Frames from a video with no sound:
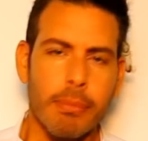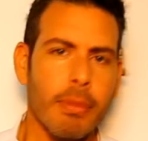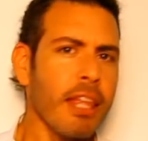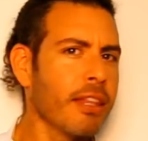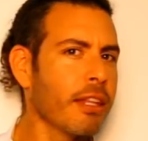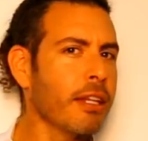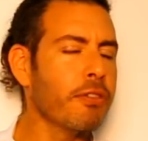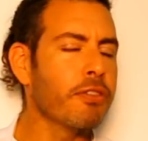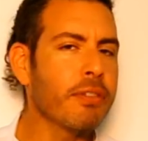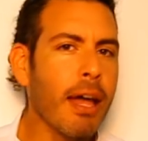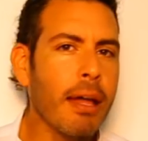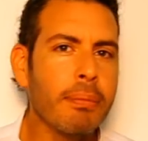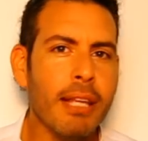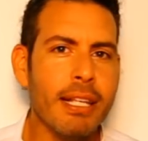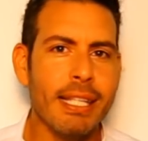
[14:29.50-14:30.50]
that if
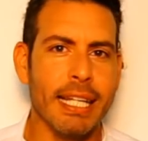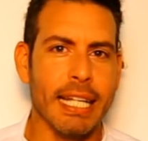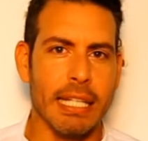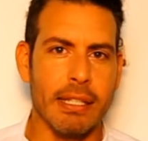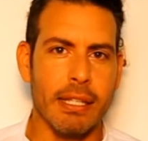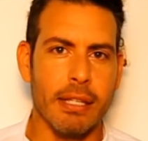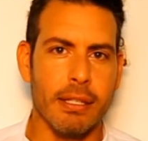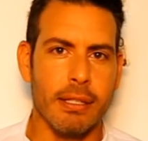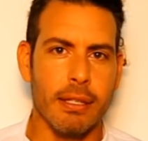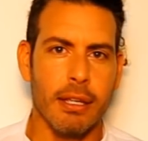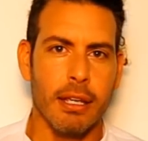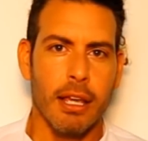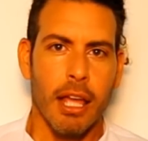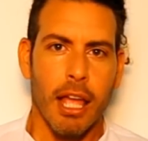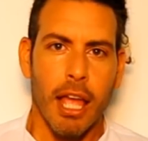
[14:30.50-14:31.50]
time doesn't exist,
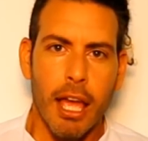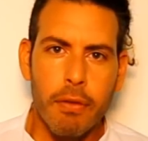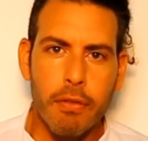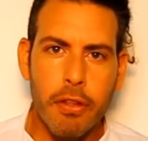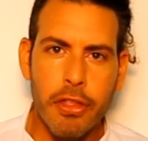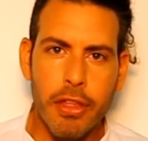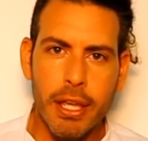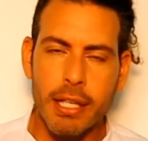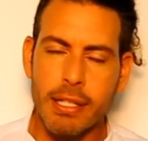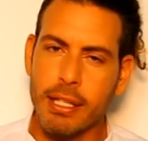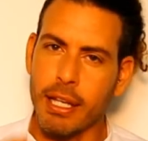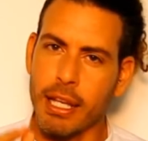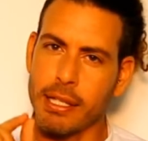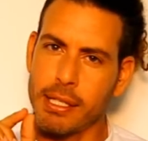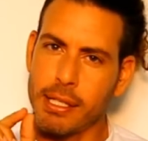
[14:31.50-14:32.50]
everything is
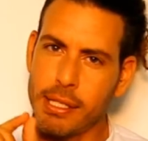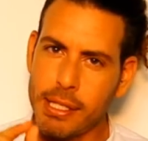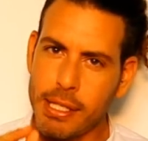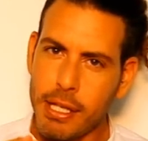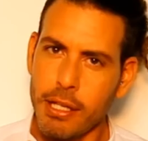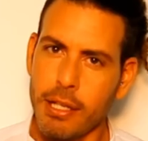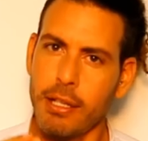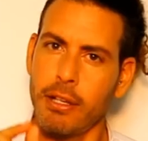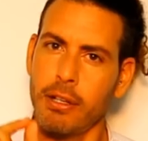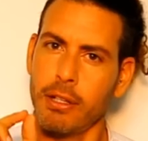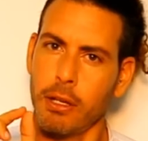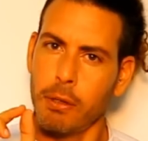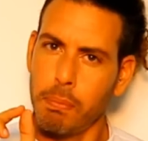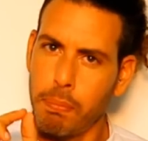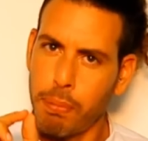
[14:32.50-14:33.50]
in a
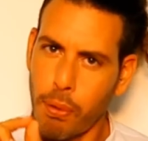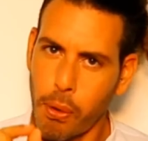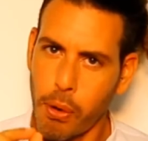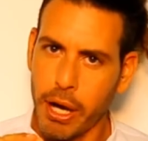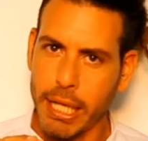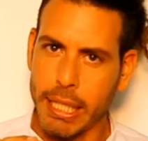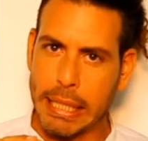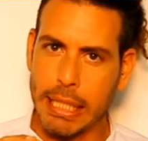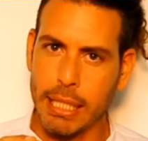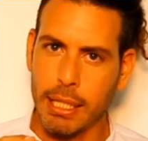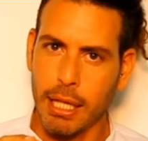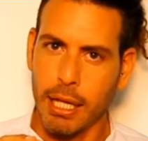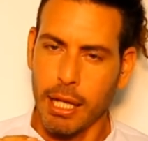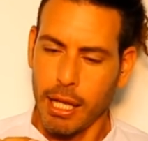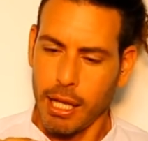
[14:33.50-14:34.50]
singular point,
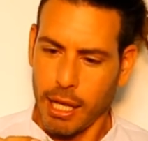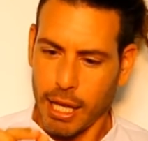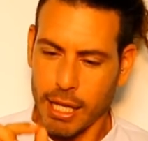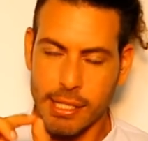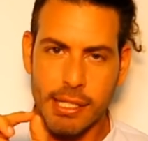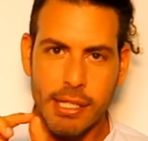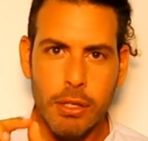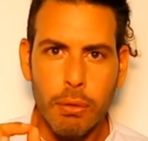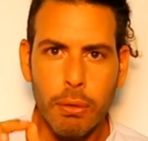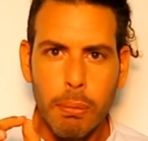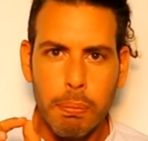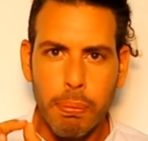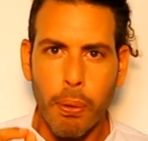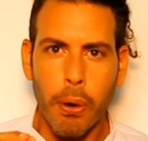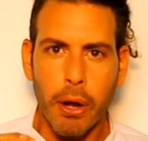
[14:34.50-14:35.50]
a 0
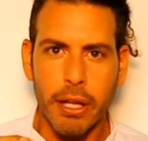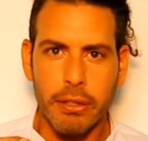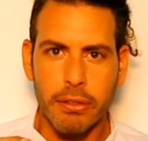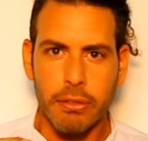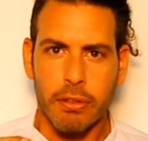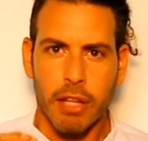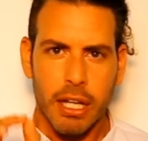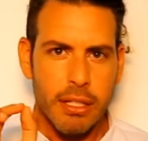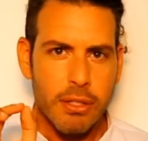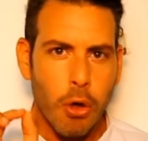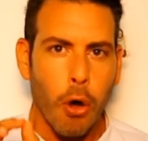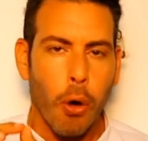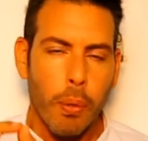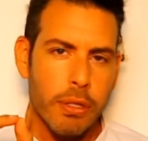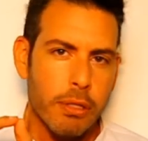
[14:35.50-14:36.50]
point that is
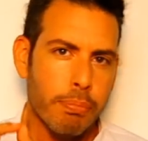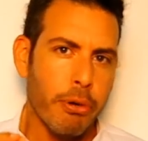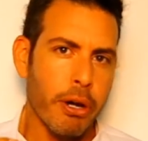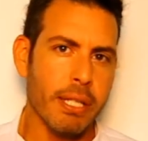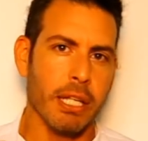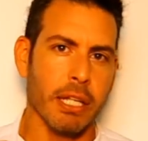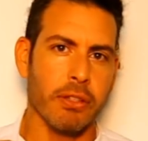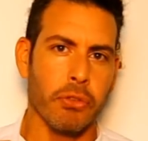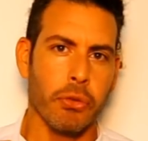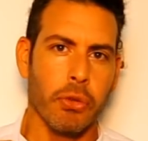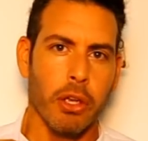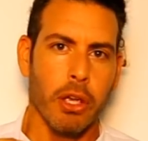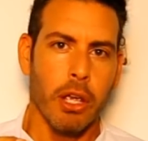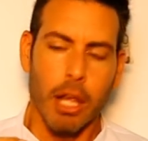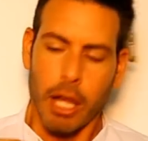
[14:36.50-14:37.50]
always present.
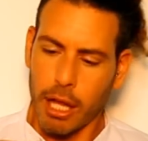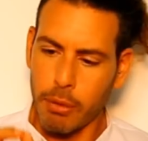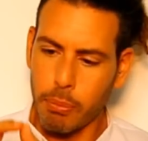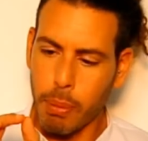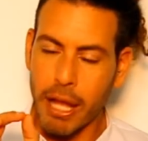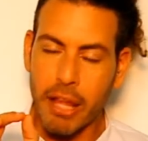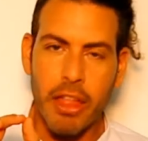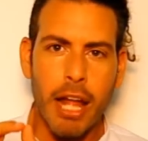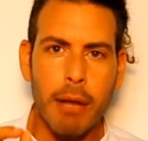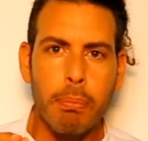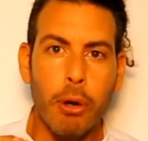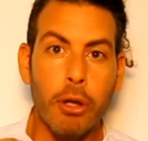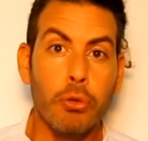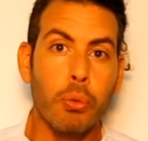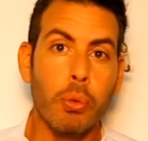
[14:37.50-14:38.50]
And by that
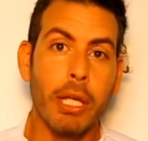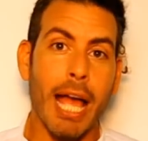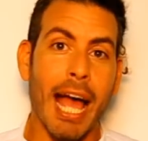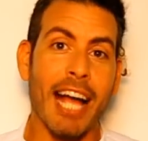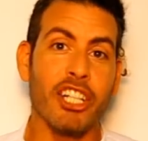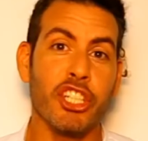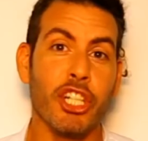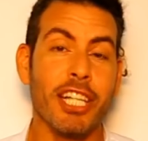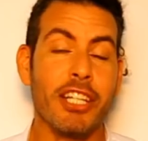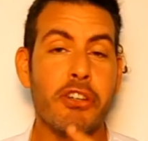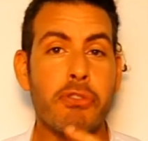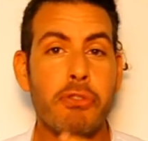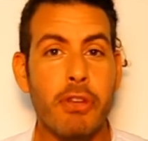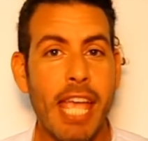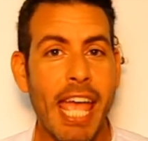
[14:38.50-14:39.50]
point, we actually
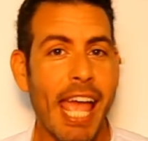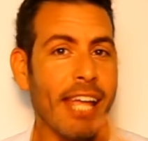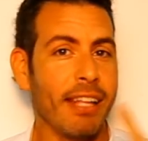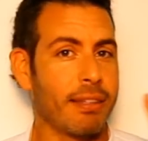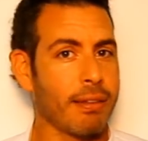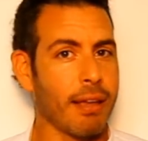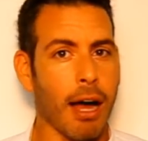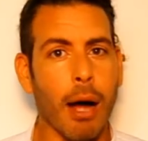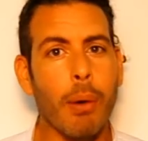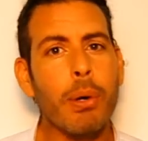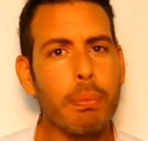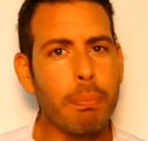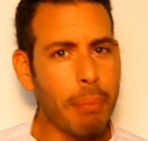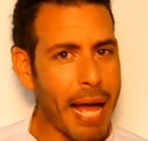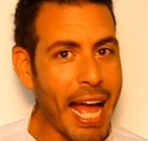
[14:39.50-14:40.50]
create
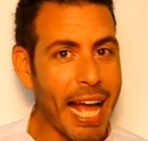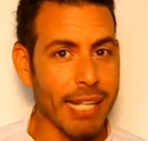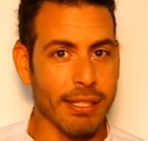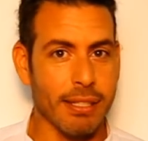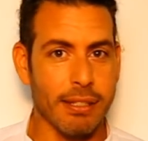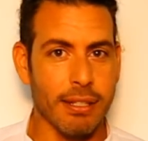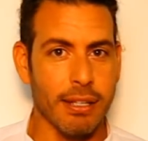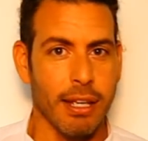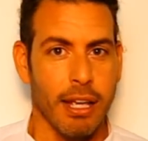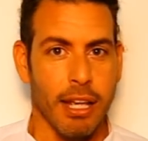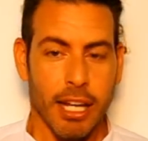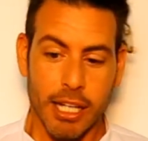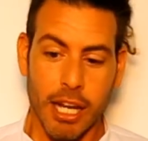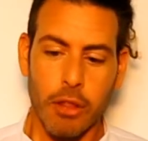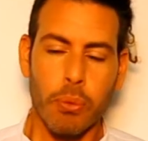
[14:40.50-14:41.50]
our past.
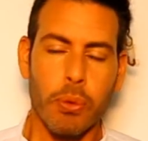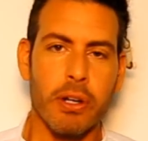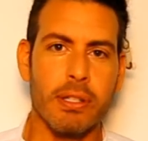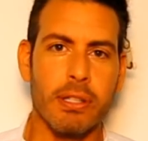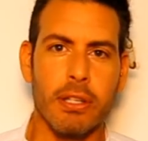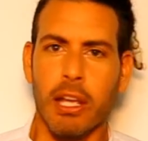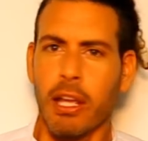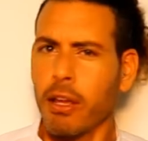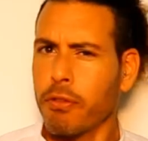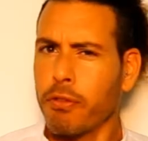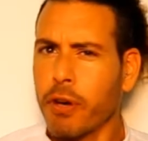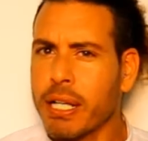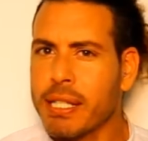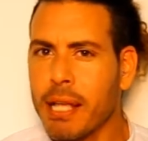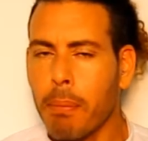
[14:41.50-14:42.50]
In other words,
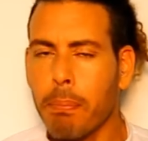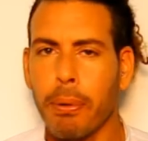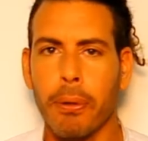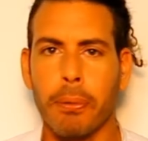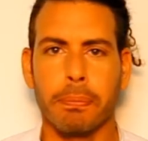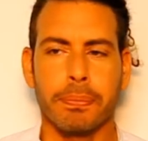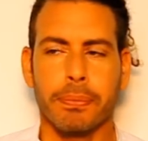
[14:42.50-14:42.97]
for example,